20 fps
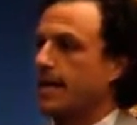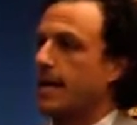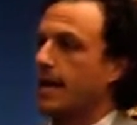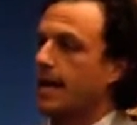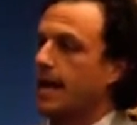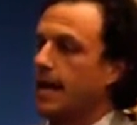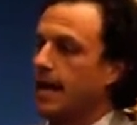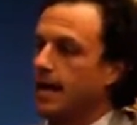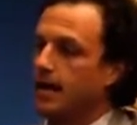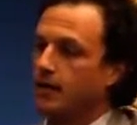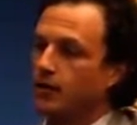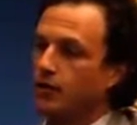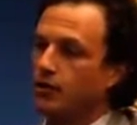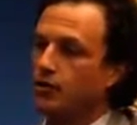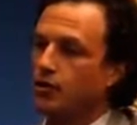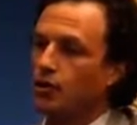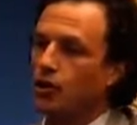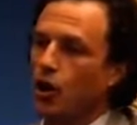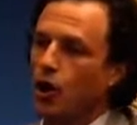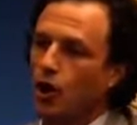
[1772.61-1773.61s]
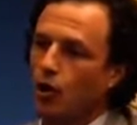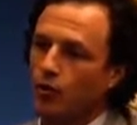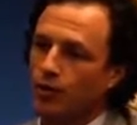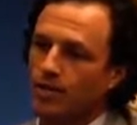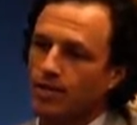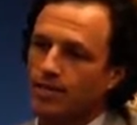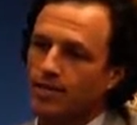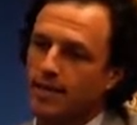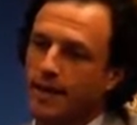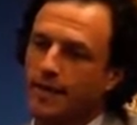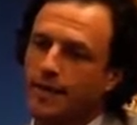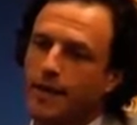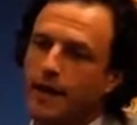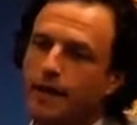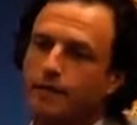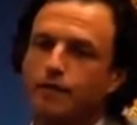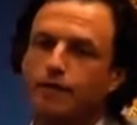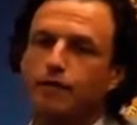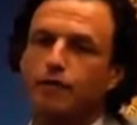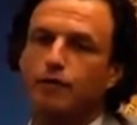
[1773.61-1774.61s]
And you can always send
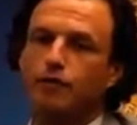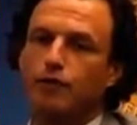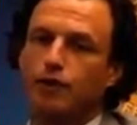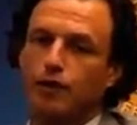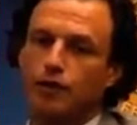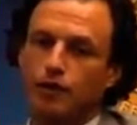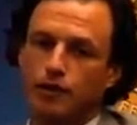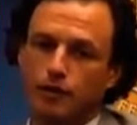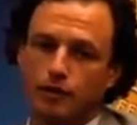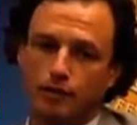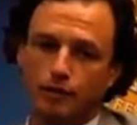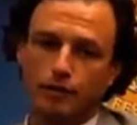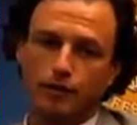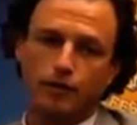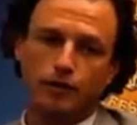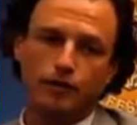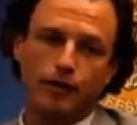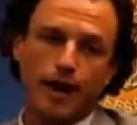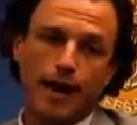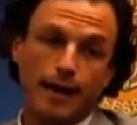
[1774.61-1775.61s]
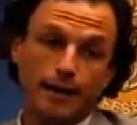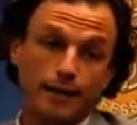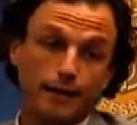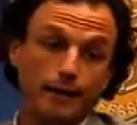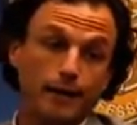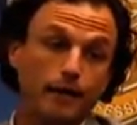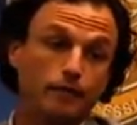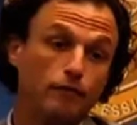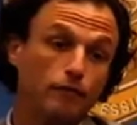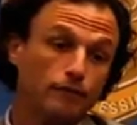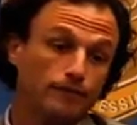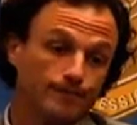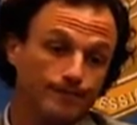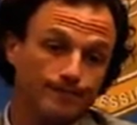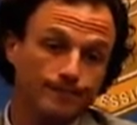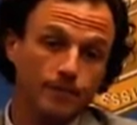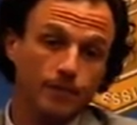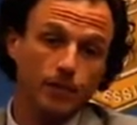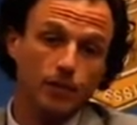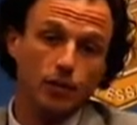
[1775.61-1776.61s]
that fluid for creatinine level.
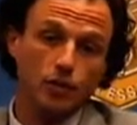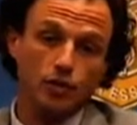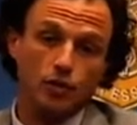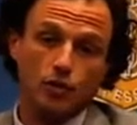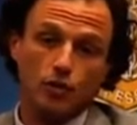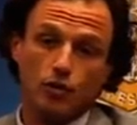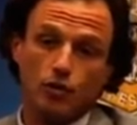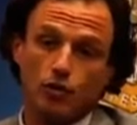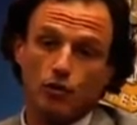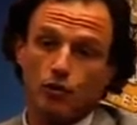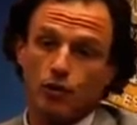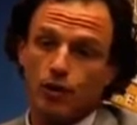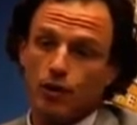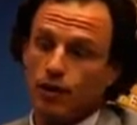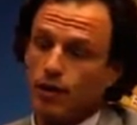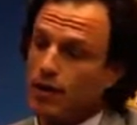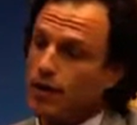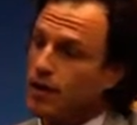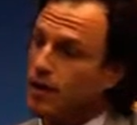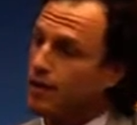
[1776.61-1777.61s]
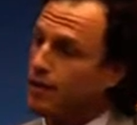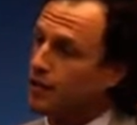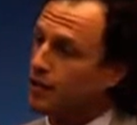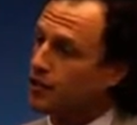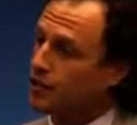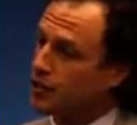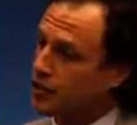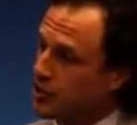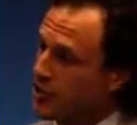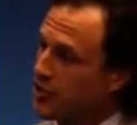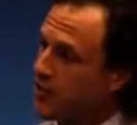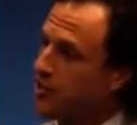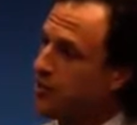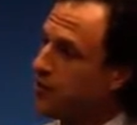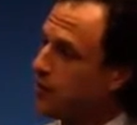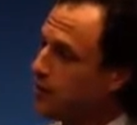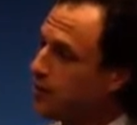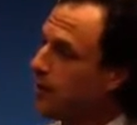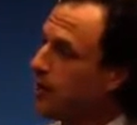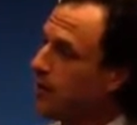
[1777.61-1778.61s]
So if it's just
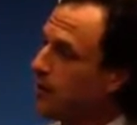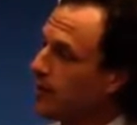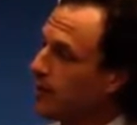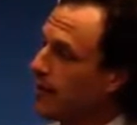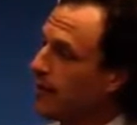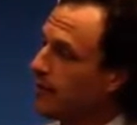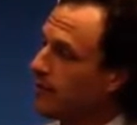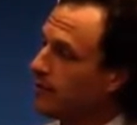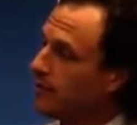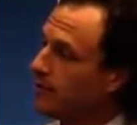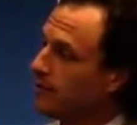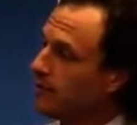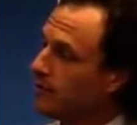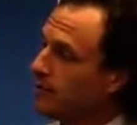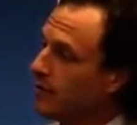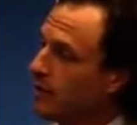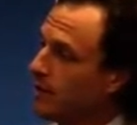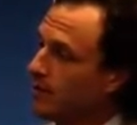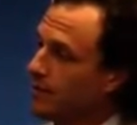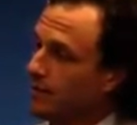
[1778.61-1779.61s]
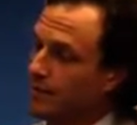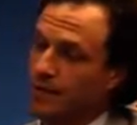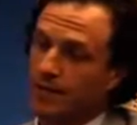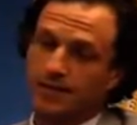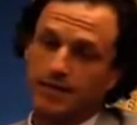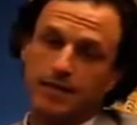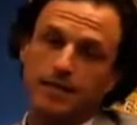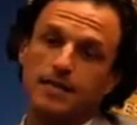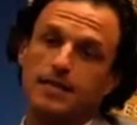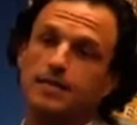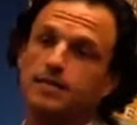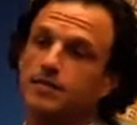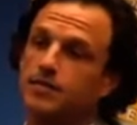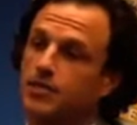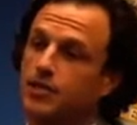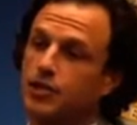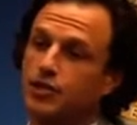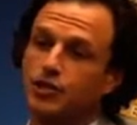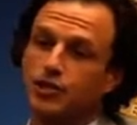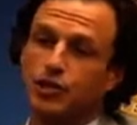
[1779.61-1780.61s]
serum coming out of, let's say, the
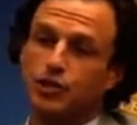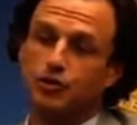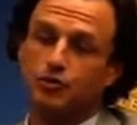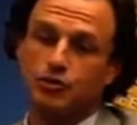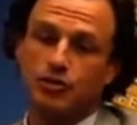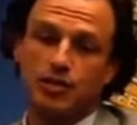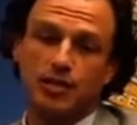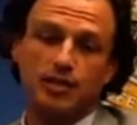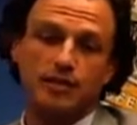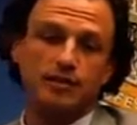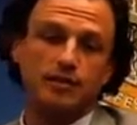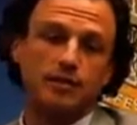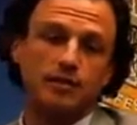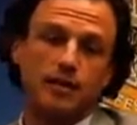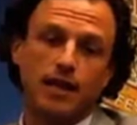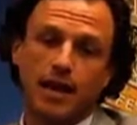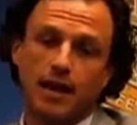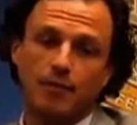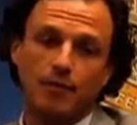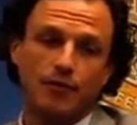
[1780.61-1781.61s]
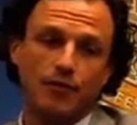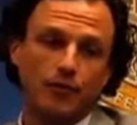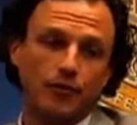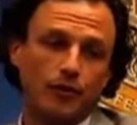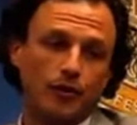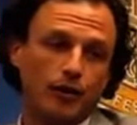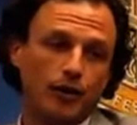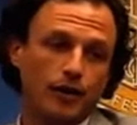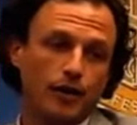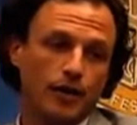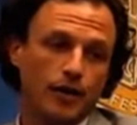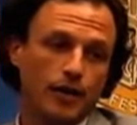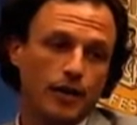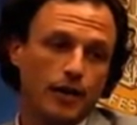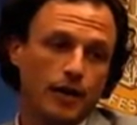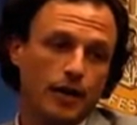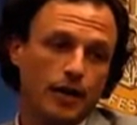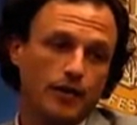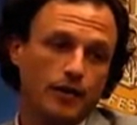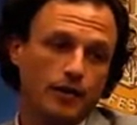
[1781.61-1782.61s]
incision, and you send it to the laboratory,
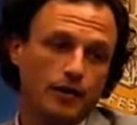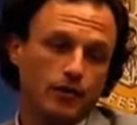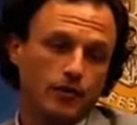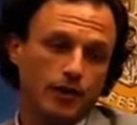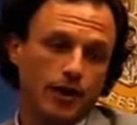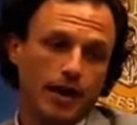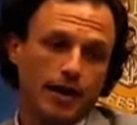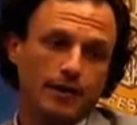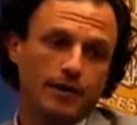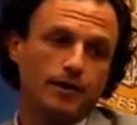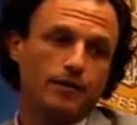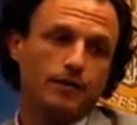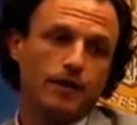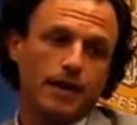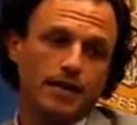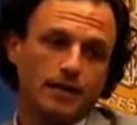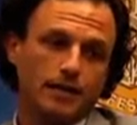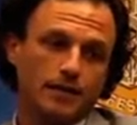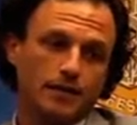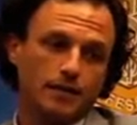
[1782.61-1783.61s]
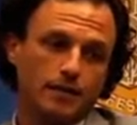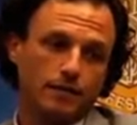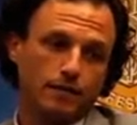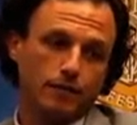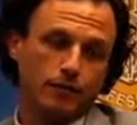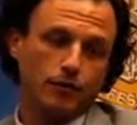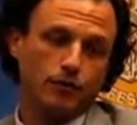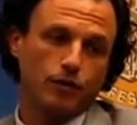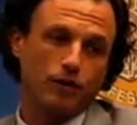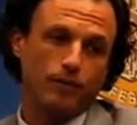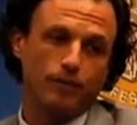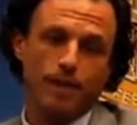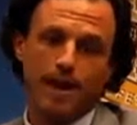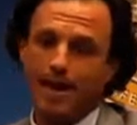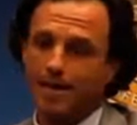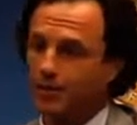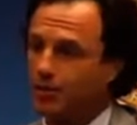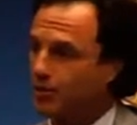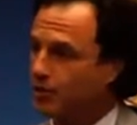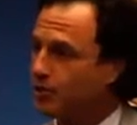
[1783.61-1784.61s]
and the creatinine of that fluid
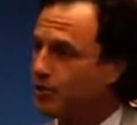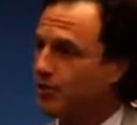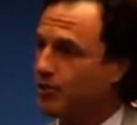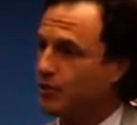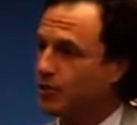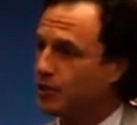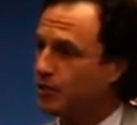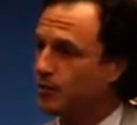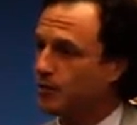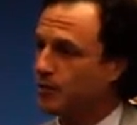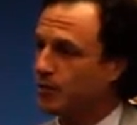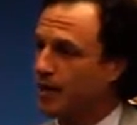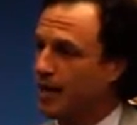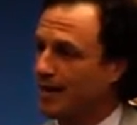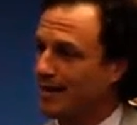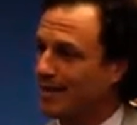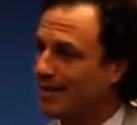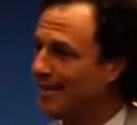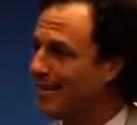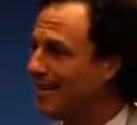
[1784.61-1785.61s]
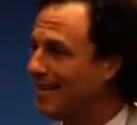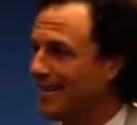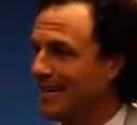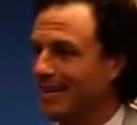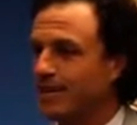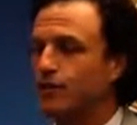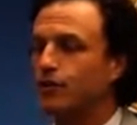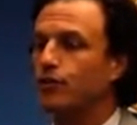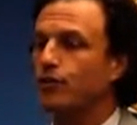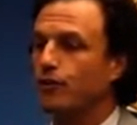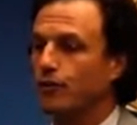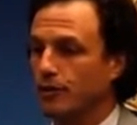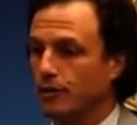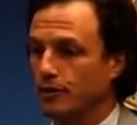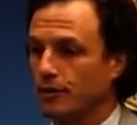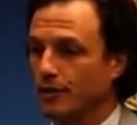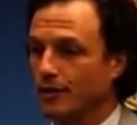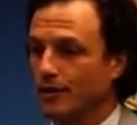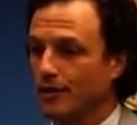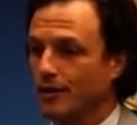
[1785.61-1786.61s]
matches the serum creatinine, it ain't
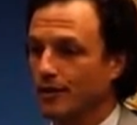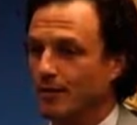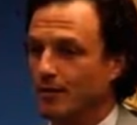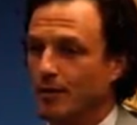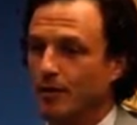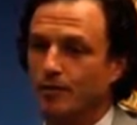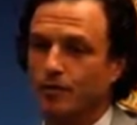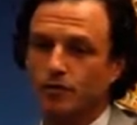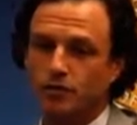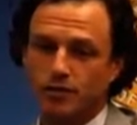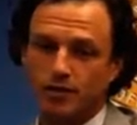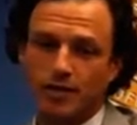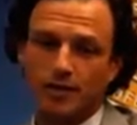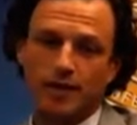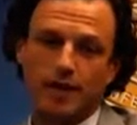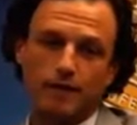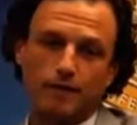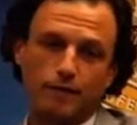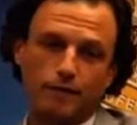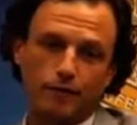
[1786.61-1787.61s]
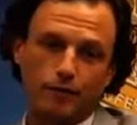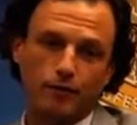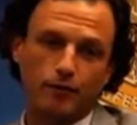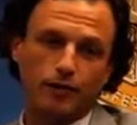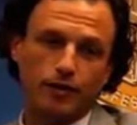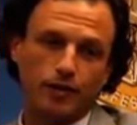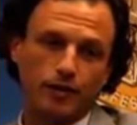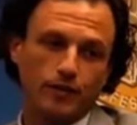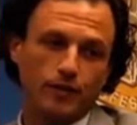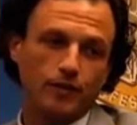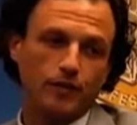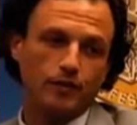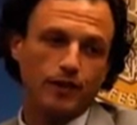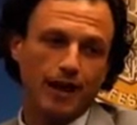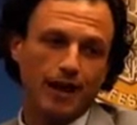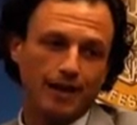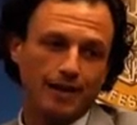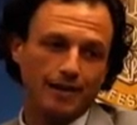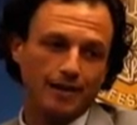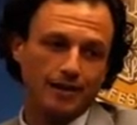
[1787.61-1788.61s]
urine. But if you send that fluid and the
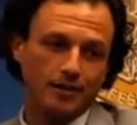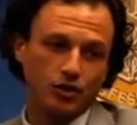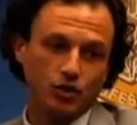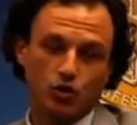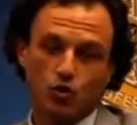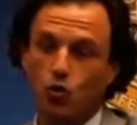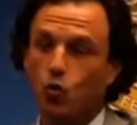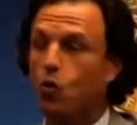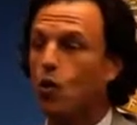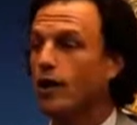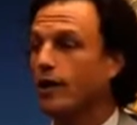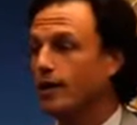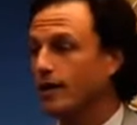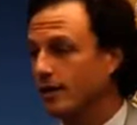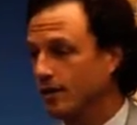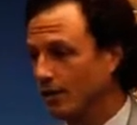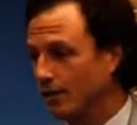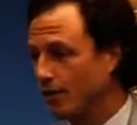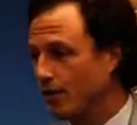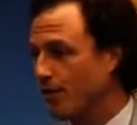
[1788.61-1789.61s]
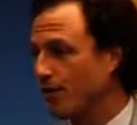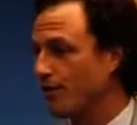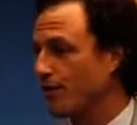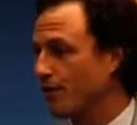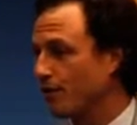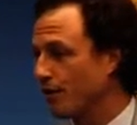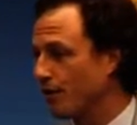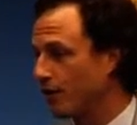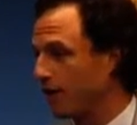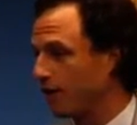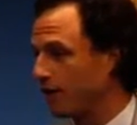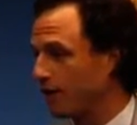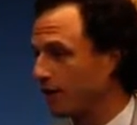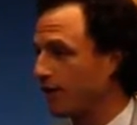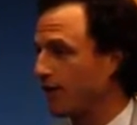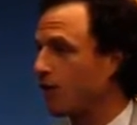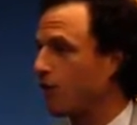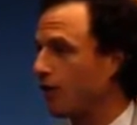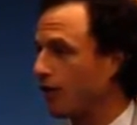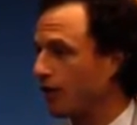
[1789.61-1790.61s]
creatinine is 20 or 30 or
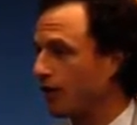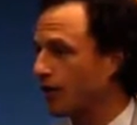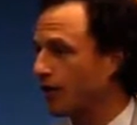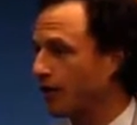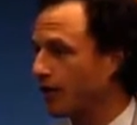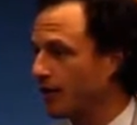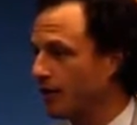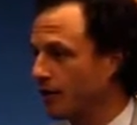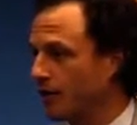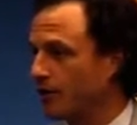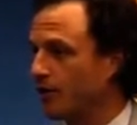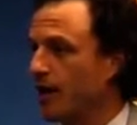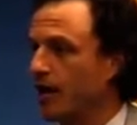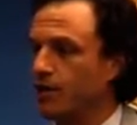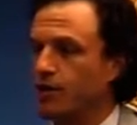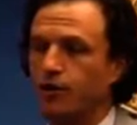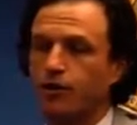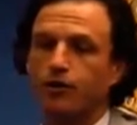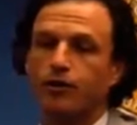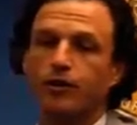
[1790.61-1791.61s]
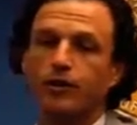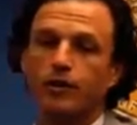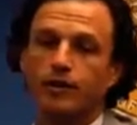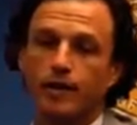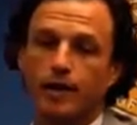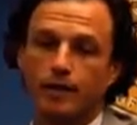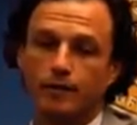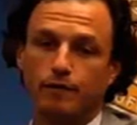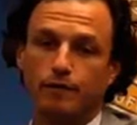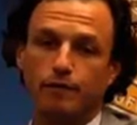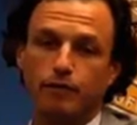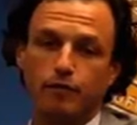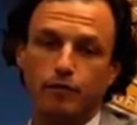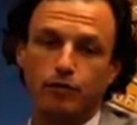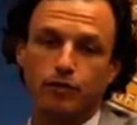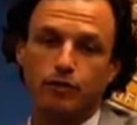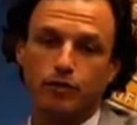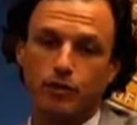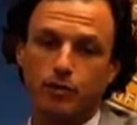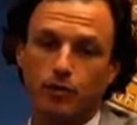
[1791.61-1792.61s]
40, you got urine in that
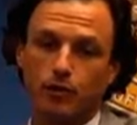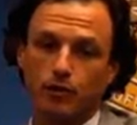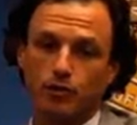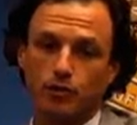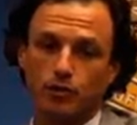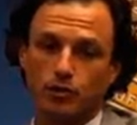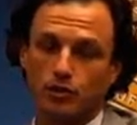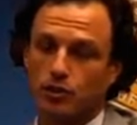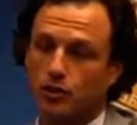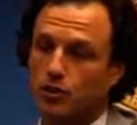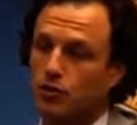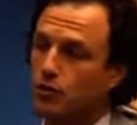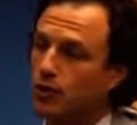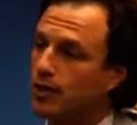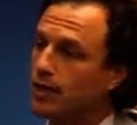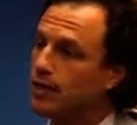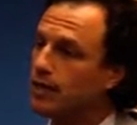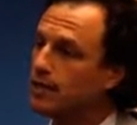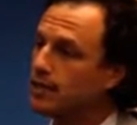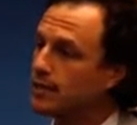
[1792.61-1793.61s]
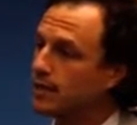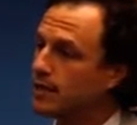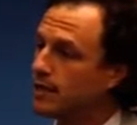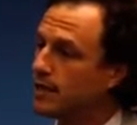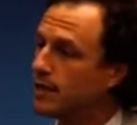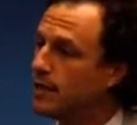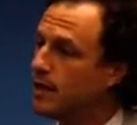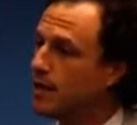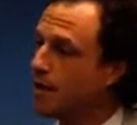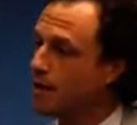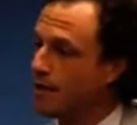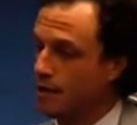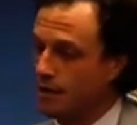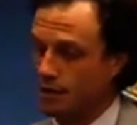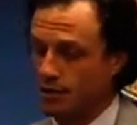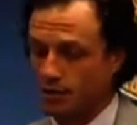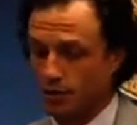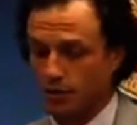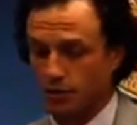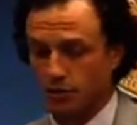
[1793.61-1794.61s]
fluid somewhere. So it's a quick, easy
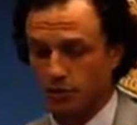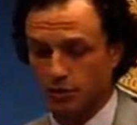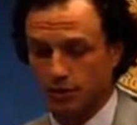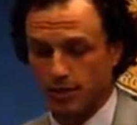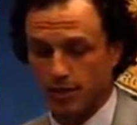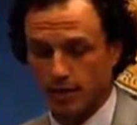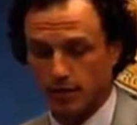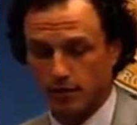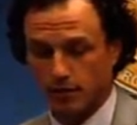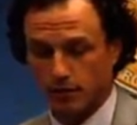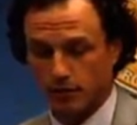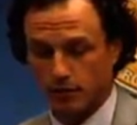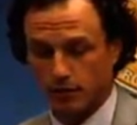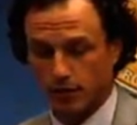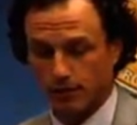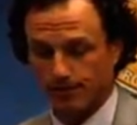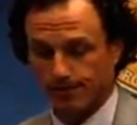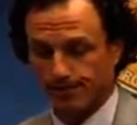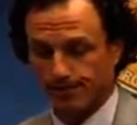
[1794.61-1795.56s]
thing to do to test for it.